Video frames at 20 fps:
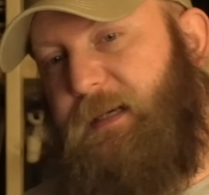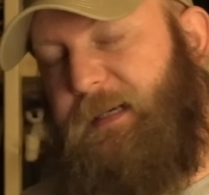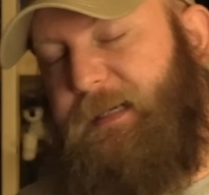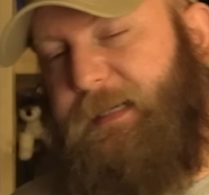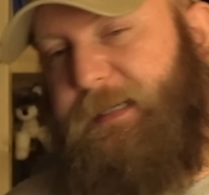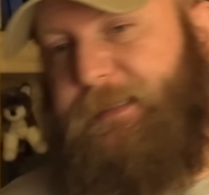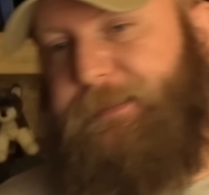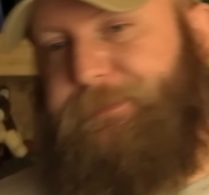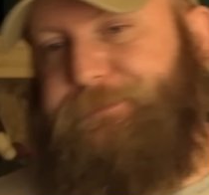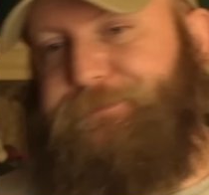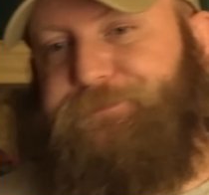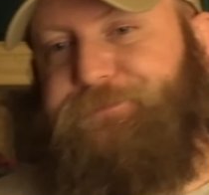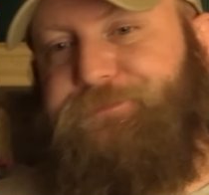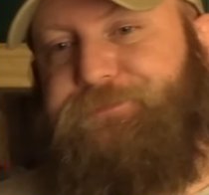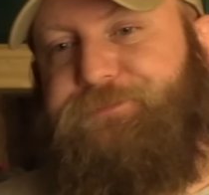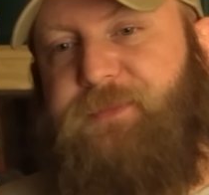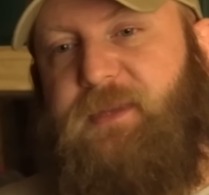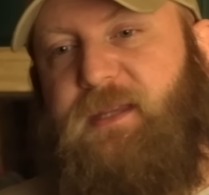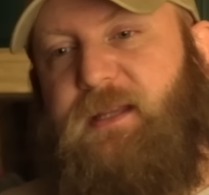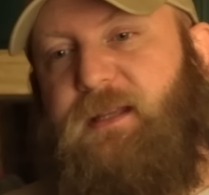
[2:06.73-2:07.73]
Um,
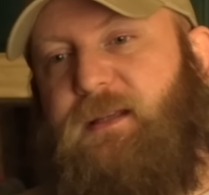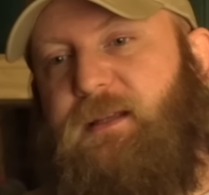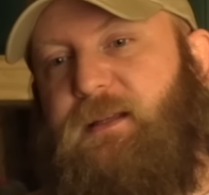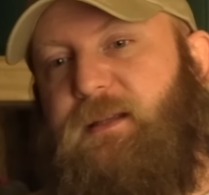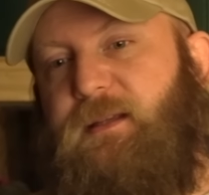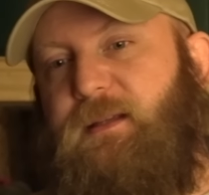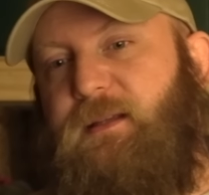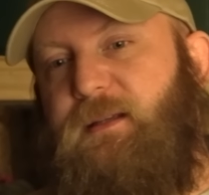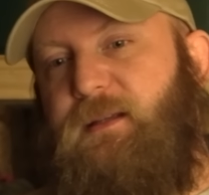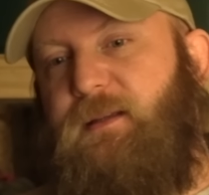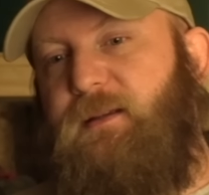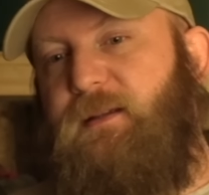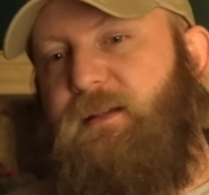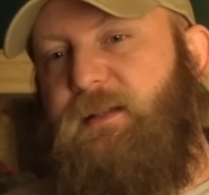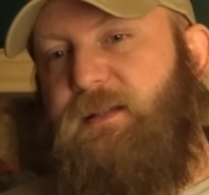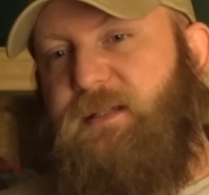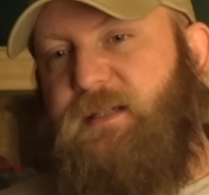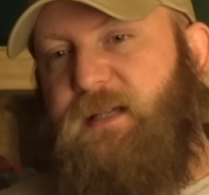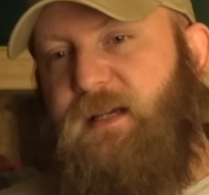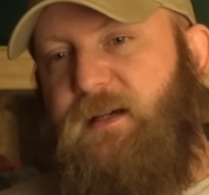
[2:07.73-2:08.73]

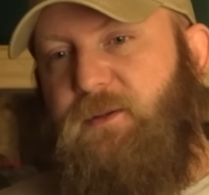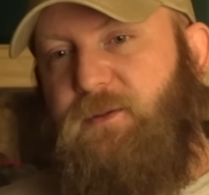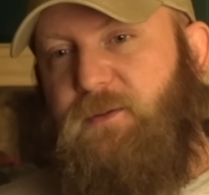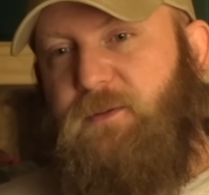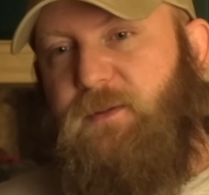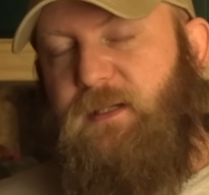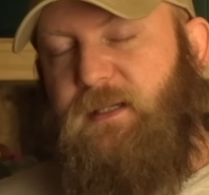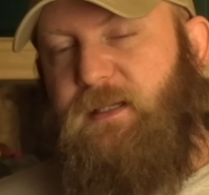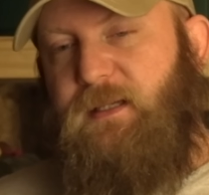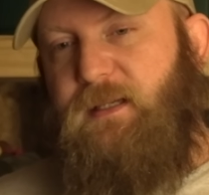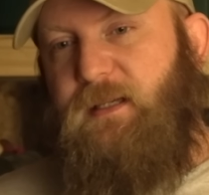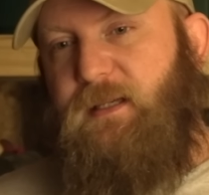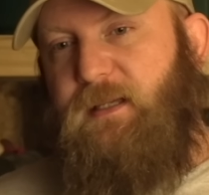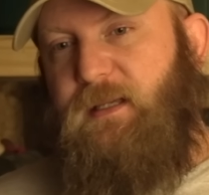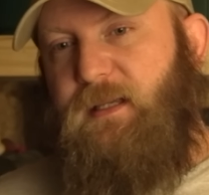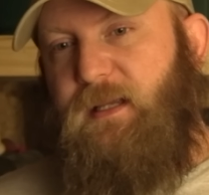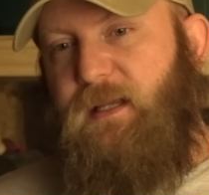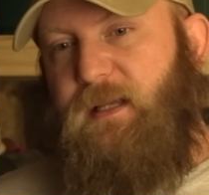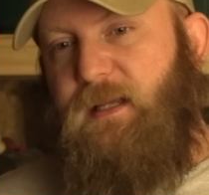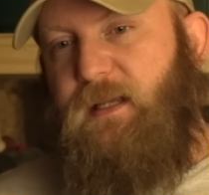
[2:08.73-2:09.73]
so
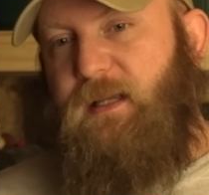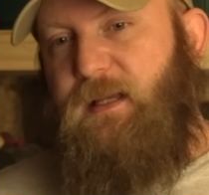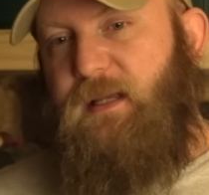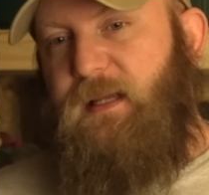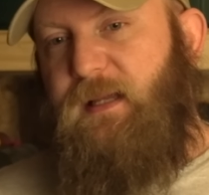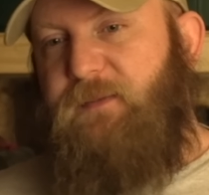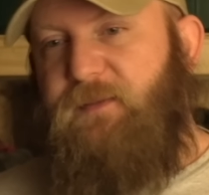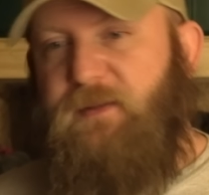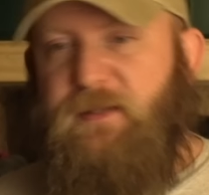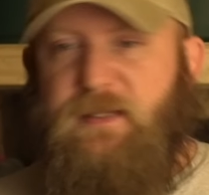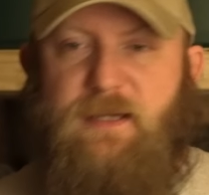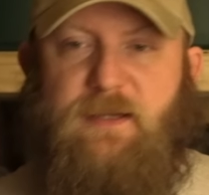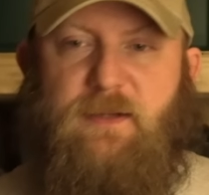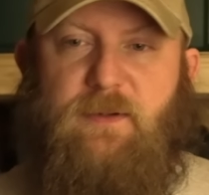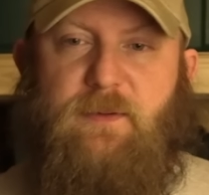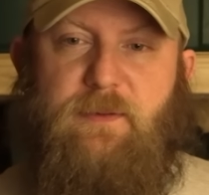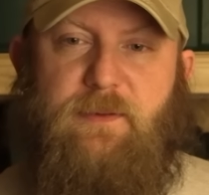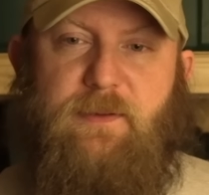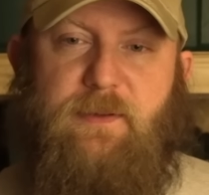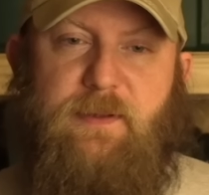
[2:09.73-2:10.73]
even
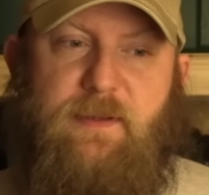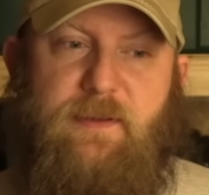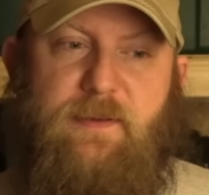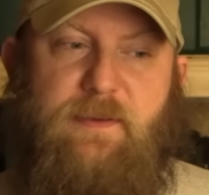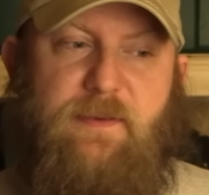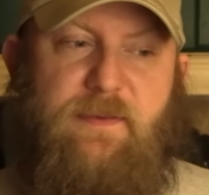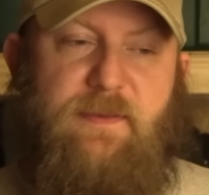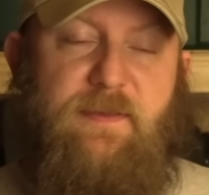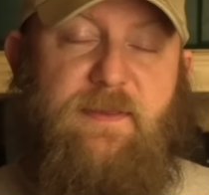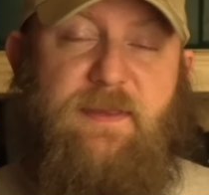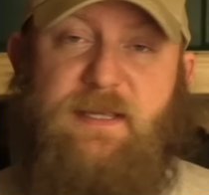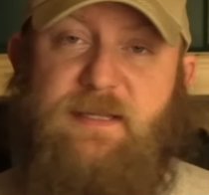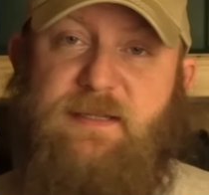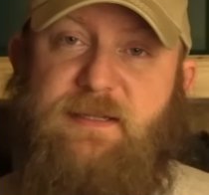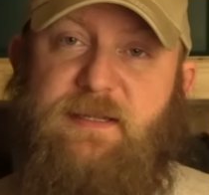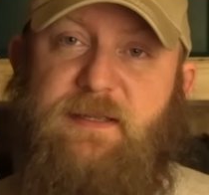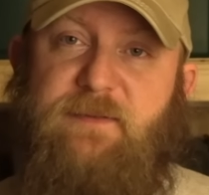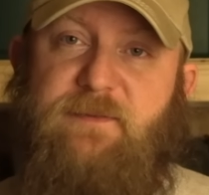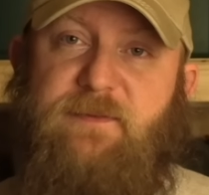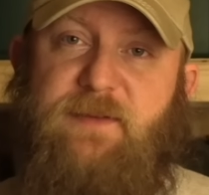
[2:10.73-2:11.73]
though
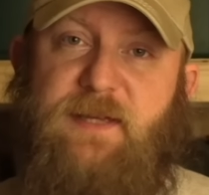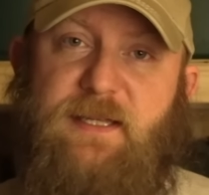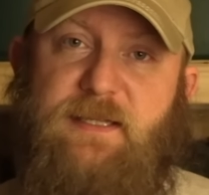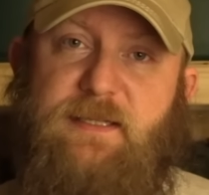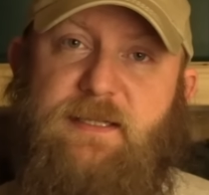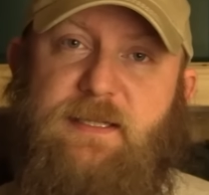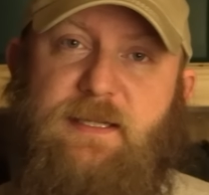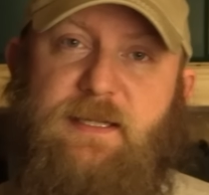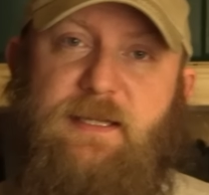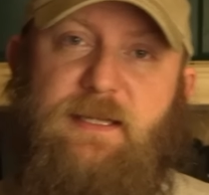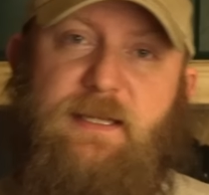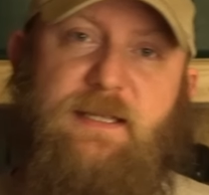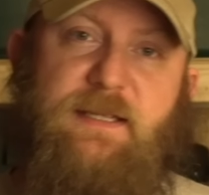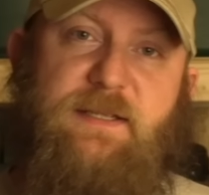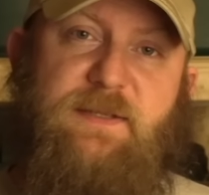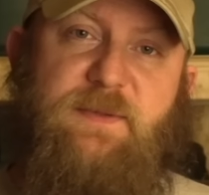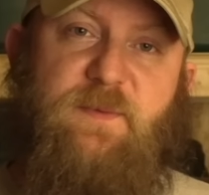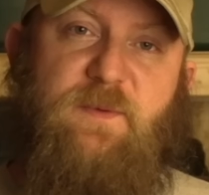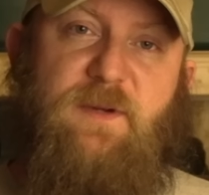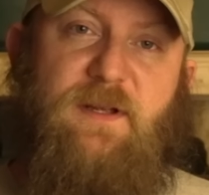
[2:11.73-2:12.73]
this event
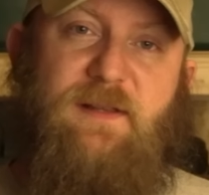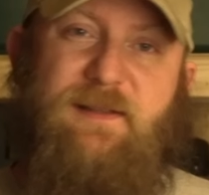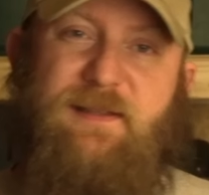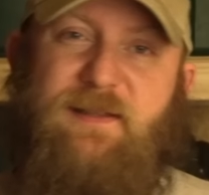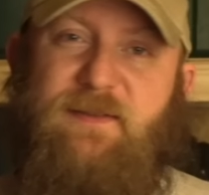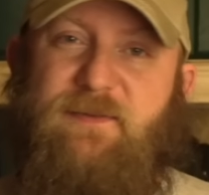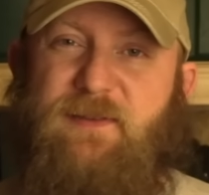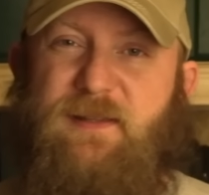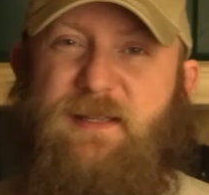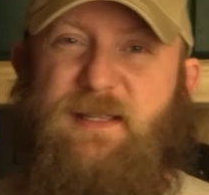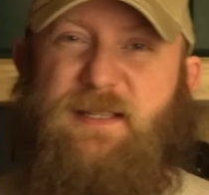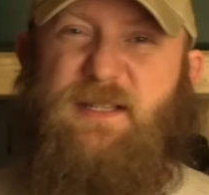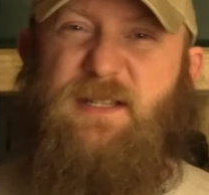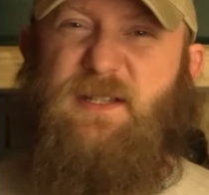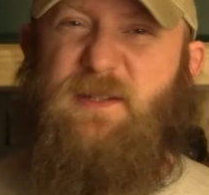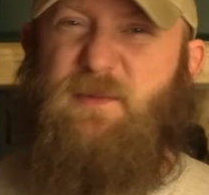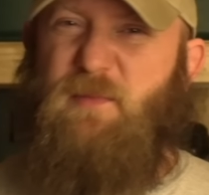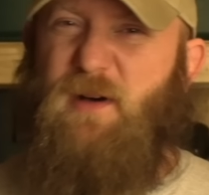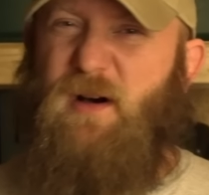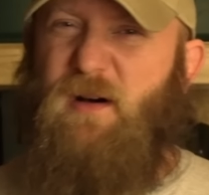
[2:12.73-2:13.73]
is relatively
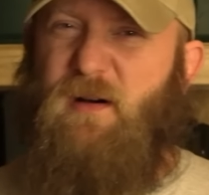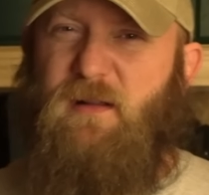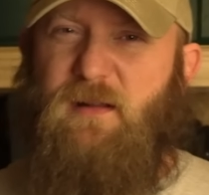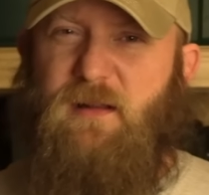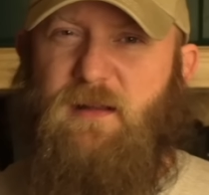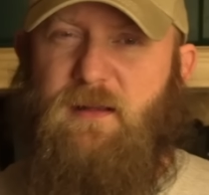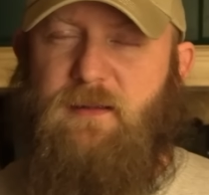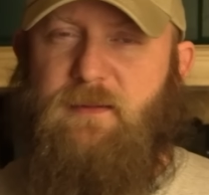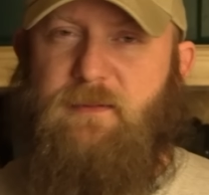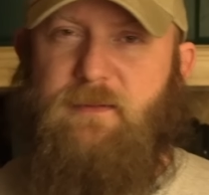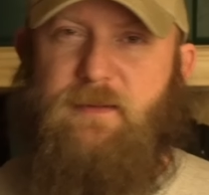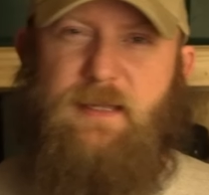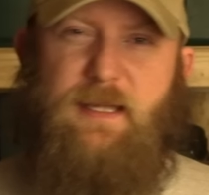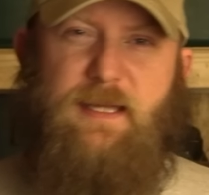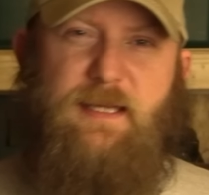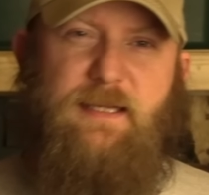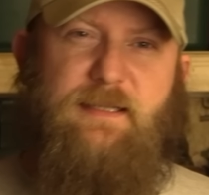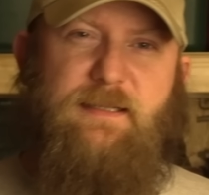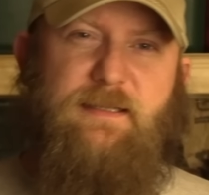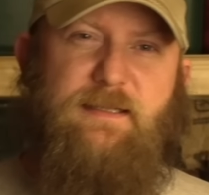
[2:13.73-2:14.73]
small
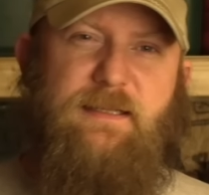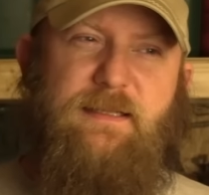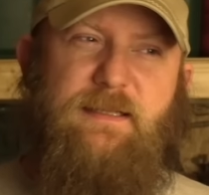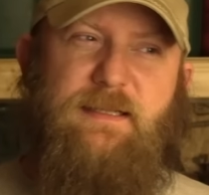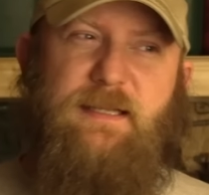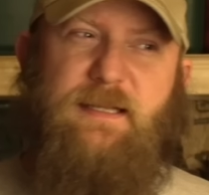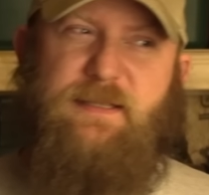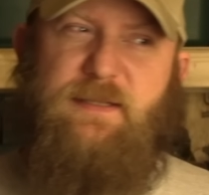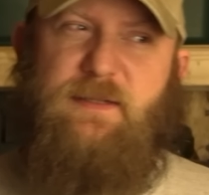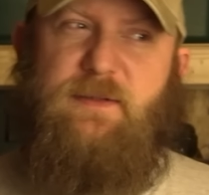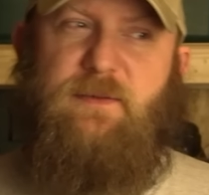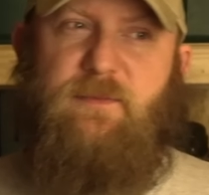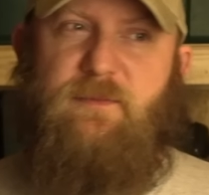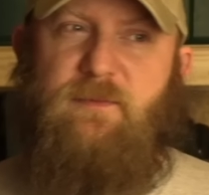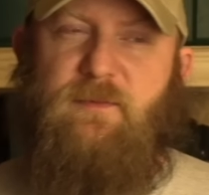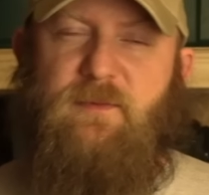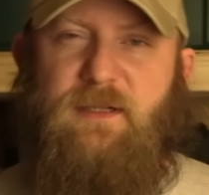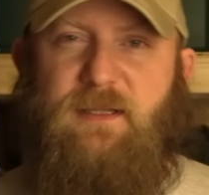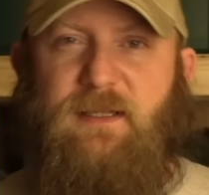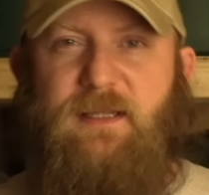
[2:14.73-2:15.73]
and doesn't
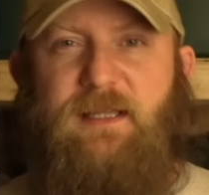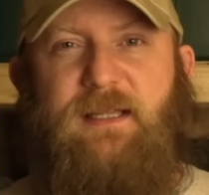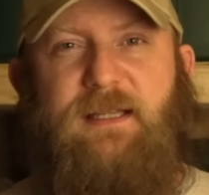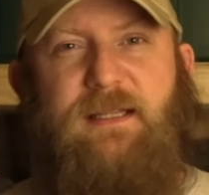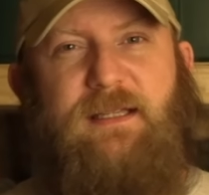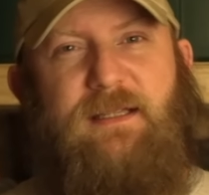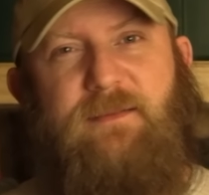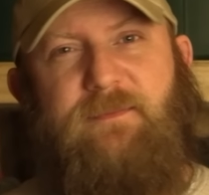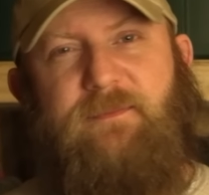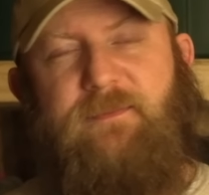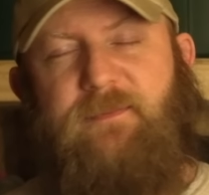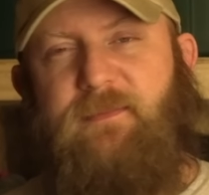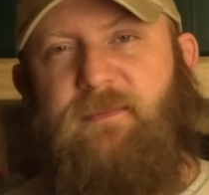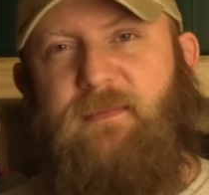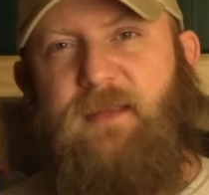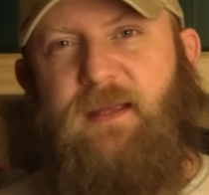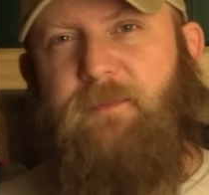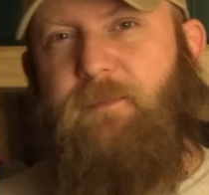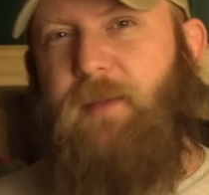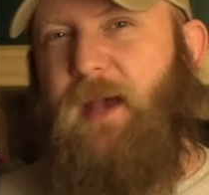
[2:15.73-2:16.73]
really
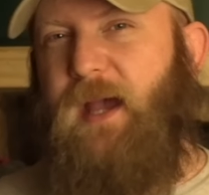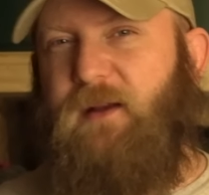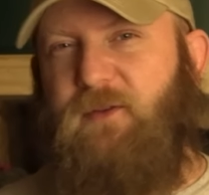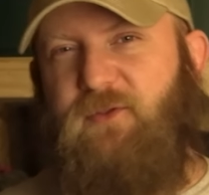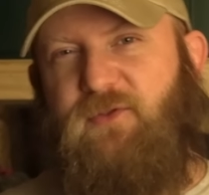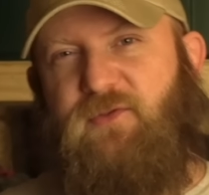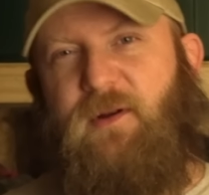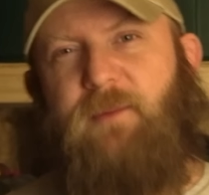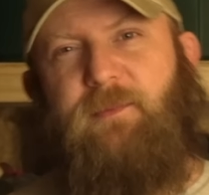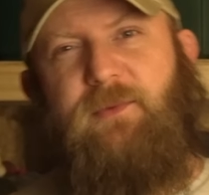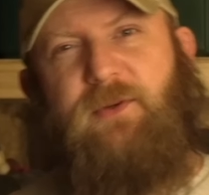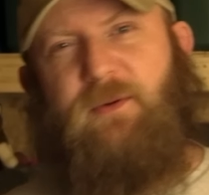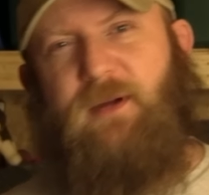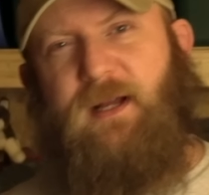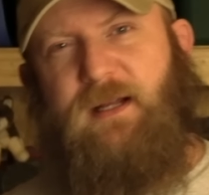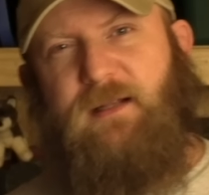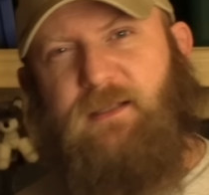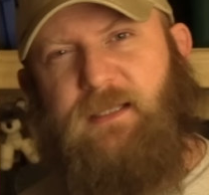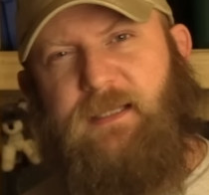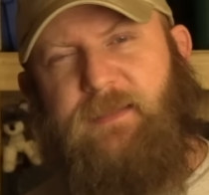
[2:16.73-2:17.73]
impact Trump
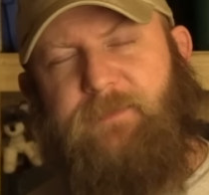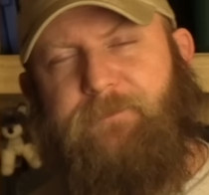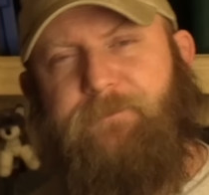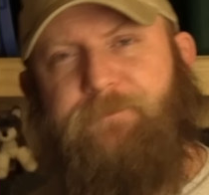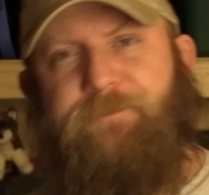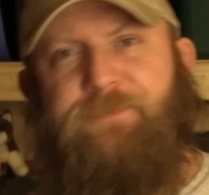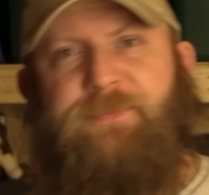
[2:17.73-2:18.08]
directly,